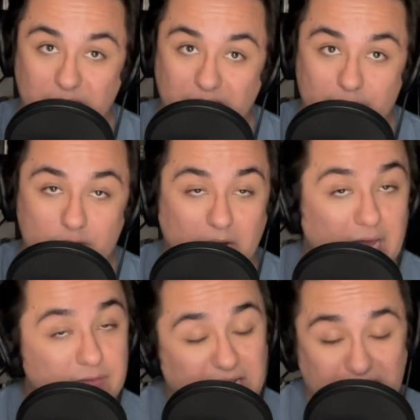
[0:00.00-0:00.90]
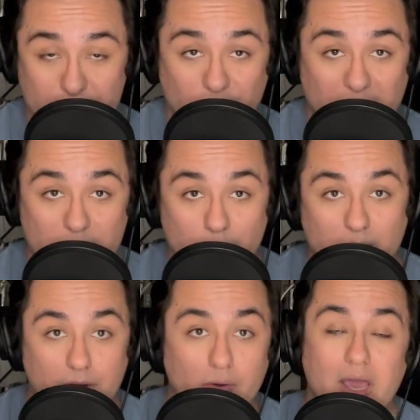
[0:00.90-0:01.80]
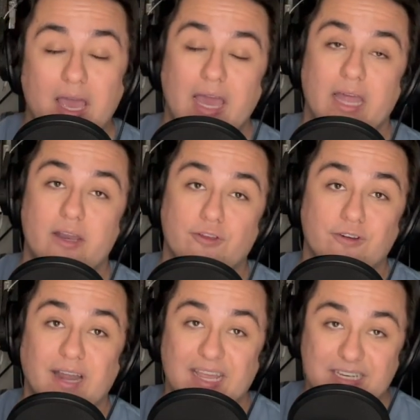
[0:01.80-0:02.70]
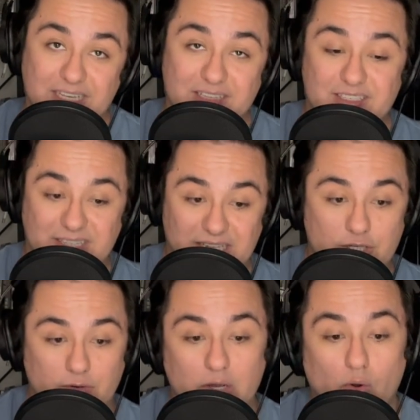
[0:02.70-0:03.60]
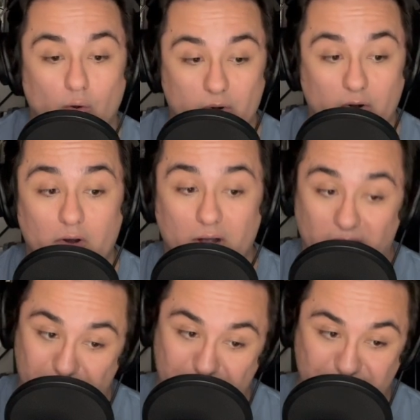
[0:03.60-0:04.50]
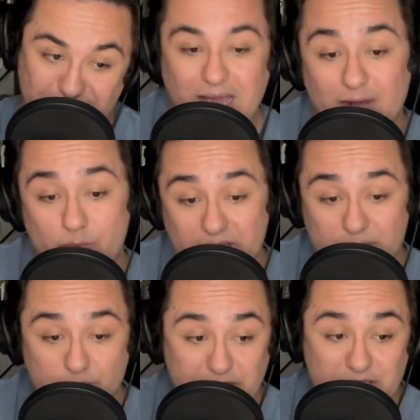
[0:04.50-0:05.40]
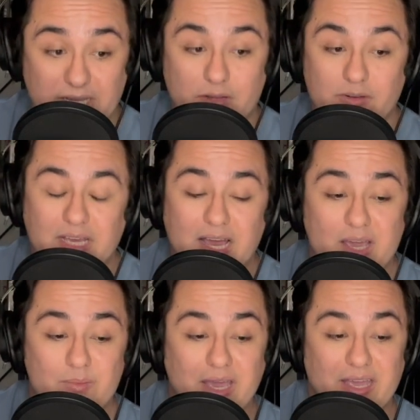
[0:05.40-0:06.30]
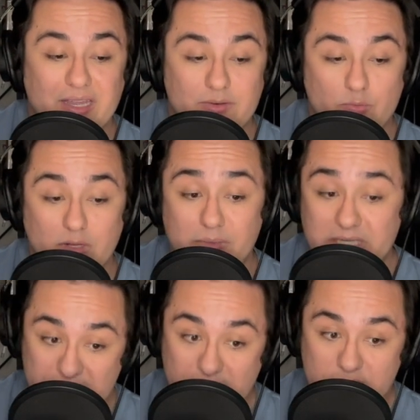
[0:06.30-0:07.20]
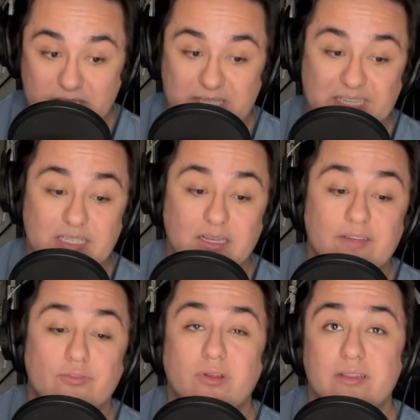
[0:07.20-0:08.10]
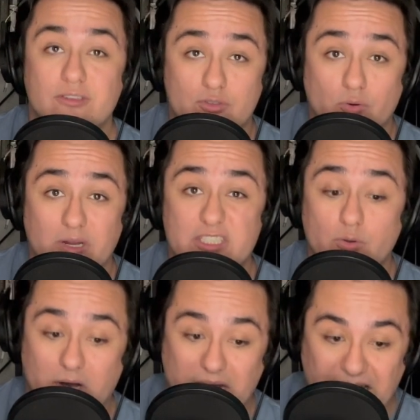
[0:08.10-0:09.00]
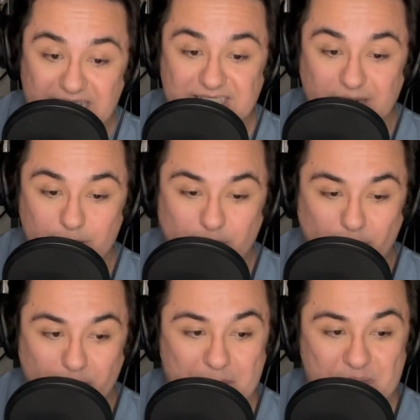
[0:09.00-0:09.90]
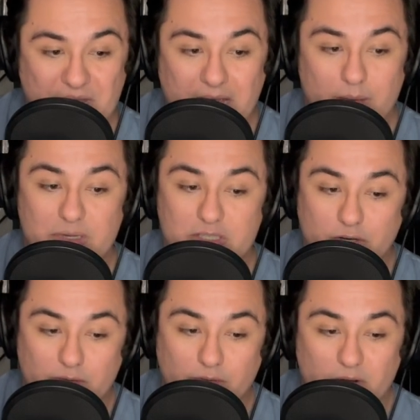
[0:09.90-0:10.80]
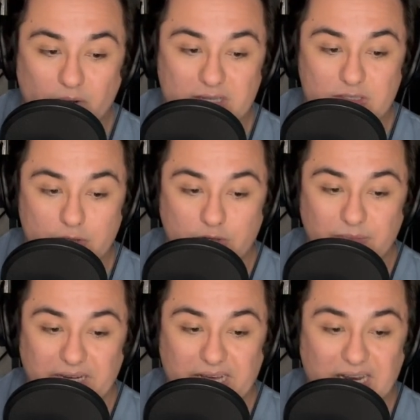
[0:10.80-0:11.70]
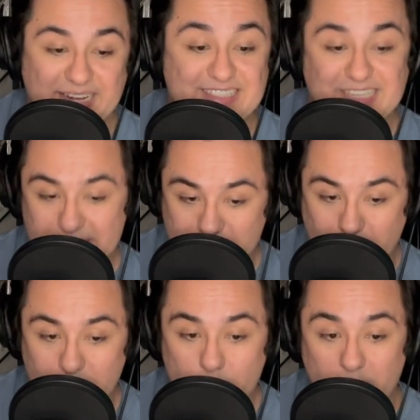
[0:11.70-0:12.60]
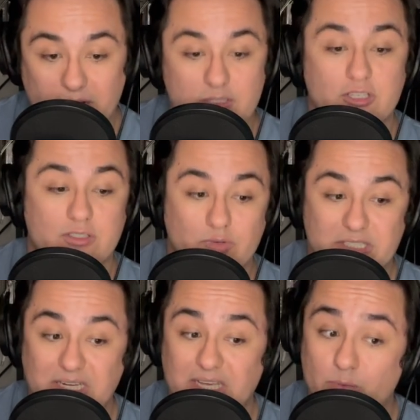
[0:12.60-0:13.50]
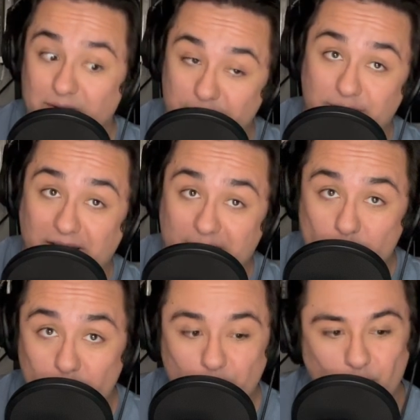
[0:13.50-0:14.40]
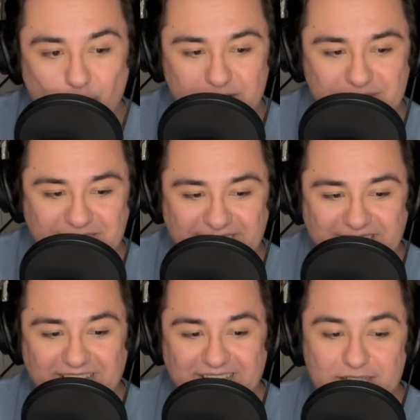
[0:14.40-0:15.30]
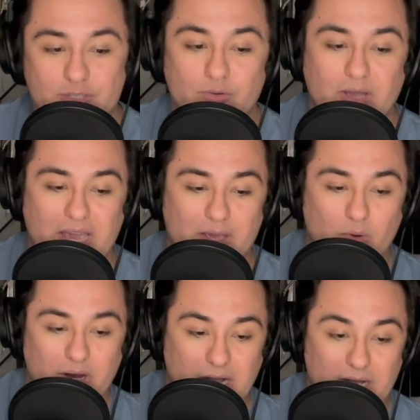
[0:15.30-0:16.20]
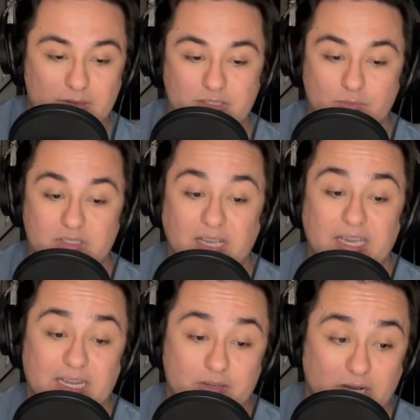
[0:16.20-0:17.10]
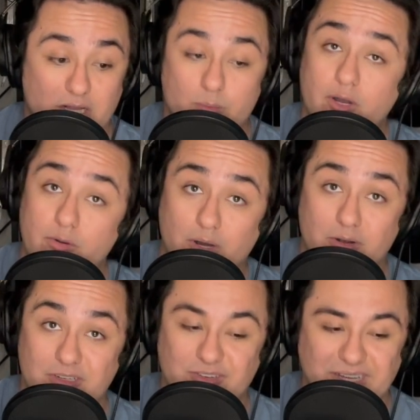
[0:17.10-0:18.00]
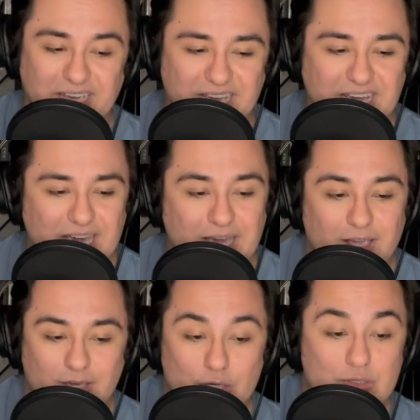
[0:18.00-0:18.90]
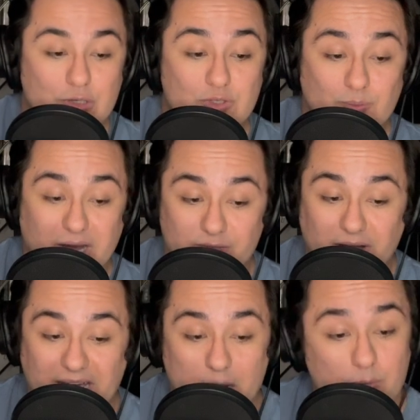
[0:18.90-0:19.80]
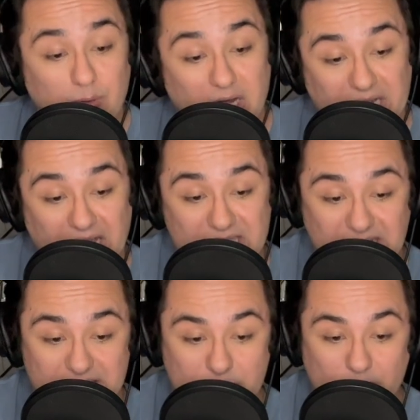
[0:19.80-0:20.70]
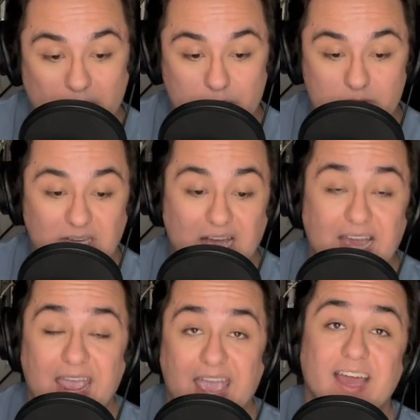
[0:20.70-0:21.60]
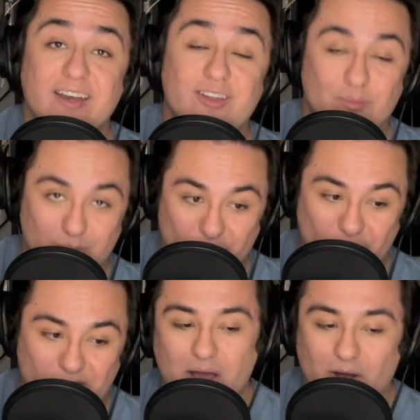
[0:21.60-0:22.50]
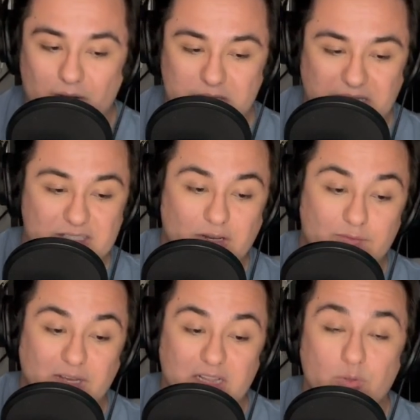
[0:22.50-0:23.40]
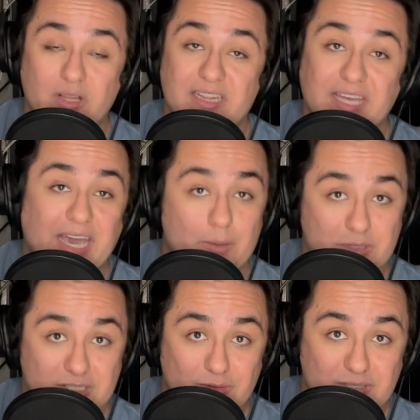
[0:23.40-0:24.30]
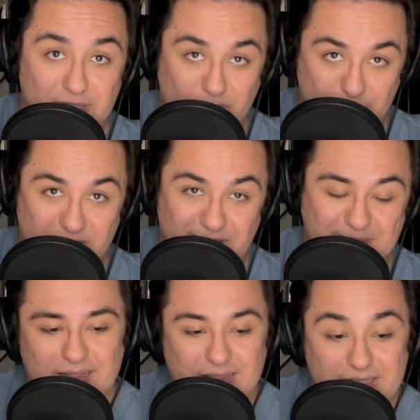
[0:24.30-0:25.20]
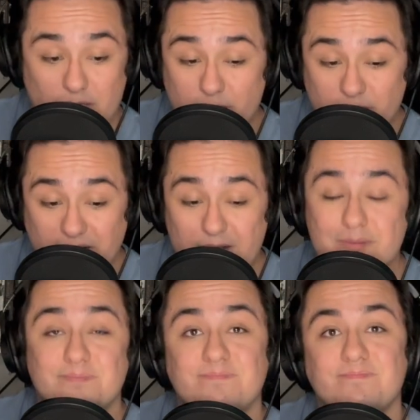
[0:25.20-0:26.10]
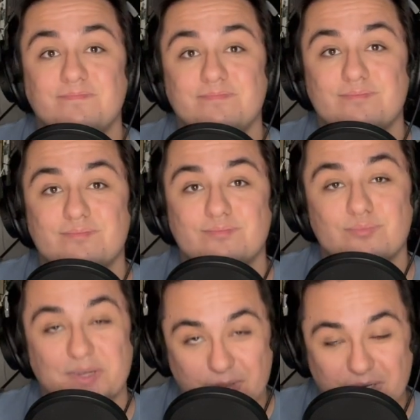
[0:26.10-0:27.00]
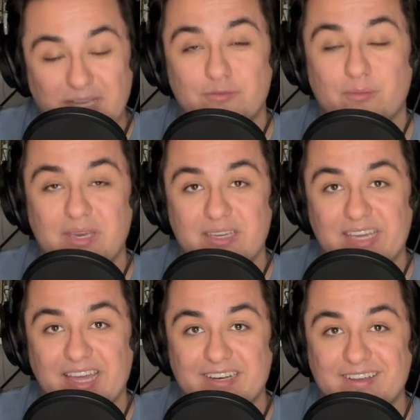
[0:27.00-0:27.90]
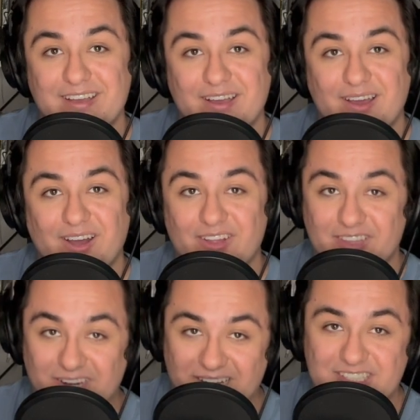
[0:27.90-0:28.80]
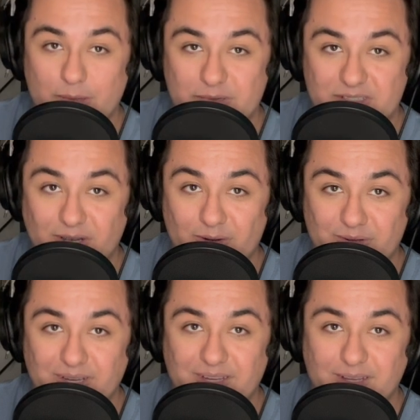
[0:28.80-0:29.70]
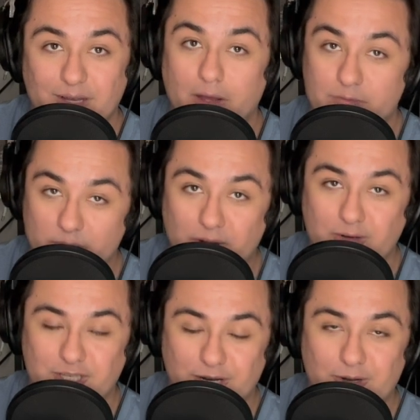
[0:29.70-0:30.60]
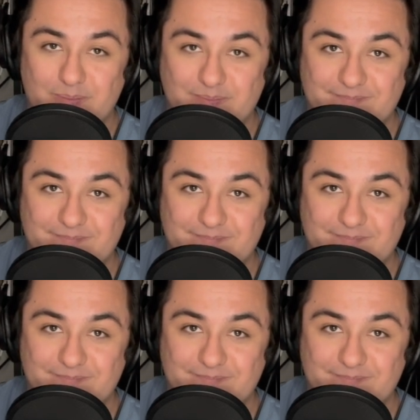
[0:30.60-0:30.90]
Lovecraft, Edgar Allan Poe, and other 19th century horror authors. I really appreciate your time and will be diligent in delivering the stories you are asking for. Be sure to follow on social media like TikTok, where I just recently went viral for sneaking into a warehouse to recite Edgar Allan Poe poetry, YouTube, Spotify, Apple Podcasts, Instagram, Blue Sky, and more. All links are available in the episode description. That's all for now, but you'll hear from me again on the next episode of The Poe Show.